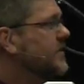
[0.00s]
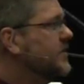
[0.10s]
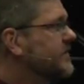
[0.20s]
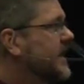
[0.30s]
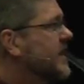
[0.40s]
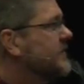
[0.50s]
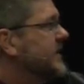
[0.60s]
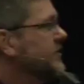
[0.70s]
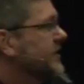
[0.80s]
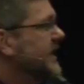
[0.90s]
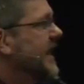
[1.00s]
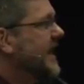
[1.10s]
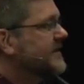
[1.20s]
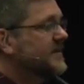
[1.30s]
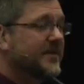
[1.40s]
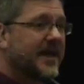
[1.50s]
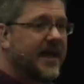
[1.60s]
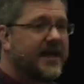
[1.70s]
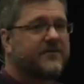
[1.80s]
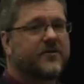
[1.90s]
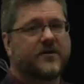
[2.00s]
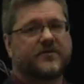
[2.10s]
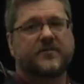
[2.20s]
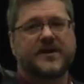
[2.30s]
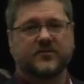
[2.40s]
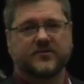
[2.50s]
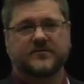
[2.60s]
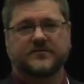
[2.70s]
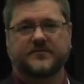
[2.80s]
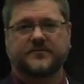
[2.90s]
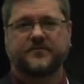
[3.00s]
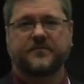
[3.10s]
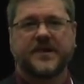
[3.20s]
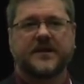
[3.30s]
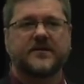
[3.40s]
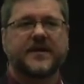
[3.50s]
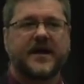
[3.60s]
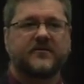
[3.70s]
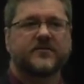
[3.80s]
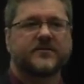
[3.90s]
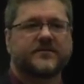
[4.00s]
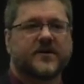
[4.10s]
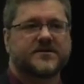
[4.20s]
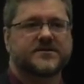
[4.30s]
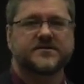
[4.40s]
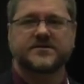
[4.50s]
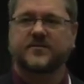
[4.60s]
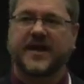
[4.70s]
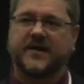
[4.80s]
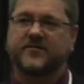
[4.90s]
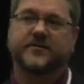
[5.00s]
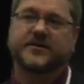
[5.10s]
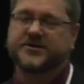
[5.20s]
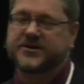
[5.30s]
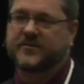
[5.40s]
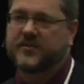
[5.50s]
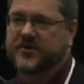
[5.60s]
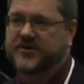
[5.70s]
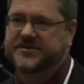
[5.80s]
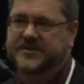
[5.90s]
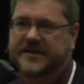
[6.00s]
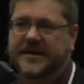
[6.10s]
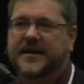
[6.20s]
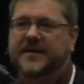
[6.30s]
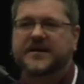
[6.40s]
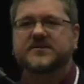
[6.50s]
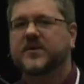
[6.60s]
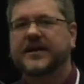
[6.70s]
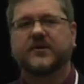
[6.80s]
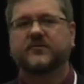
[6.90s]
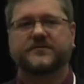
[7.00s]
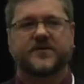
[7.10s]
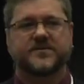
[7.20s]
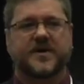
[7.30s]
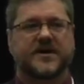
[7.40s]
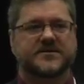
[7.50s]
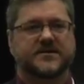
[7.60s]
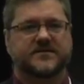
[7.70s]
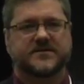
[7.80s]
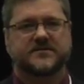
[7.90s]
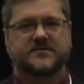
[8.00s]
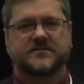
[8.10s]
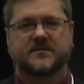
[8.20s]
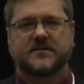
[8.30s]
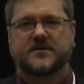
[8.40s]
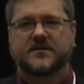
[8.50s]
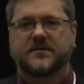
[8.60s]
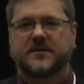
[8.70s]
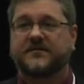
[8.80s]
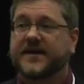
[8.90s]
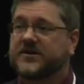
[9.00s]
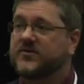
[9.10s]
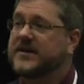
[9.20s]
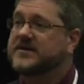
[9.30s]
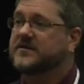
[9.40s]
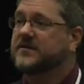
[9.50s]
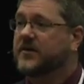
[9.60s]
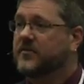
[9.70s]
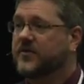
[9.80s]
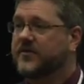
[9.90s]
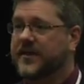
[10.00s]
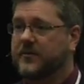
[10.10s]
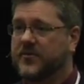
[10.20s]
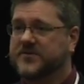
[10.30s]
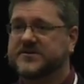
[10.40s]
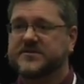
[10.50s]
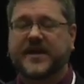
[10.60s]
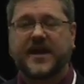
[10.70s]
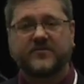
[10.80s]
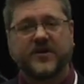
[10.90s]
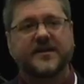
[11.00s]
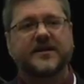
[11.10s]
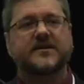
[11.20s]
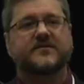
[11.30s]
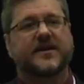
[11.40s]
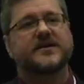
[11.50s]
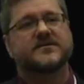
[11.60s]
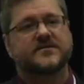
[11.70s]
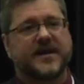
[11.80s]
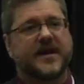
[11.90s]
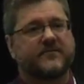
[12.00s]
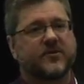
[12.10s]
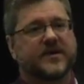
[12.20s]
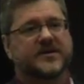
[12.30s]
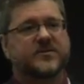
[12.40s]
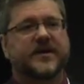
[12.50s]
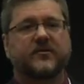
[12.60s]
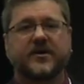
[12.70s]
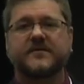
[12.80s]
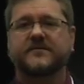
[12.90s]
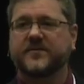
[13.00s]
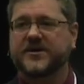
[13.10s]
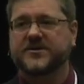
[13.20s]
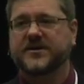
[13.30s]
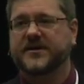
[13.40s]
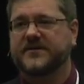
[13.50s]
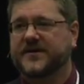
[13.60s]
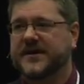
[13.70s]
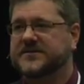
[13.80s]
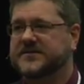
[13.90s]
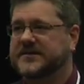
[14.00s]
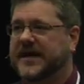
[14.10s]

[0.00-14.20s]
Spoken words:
You've got to be looking at the behavior of the people, the behavior of the fraudsters, the behavior of the legitimate person. That's a way to get rid of false positives. In fact, you need to look at both that person's behavior and that device's behavior, because we got great information on that device.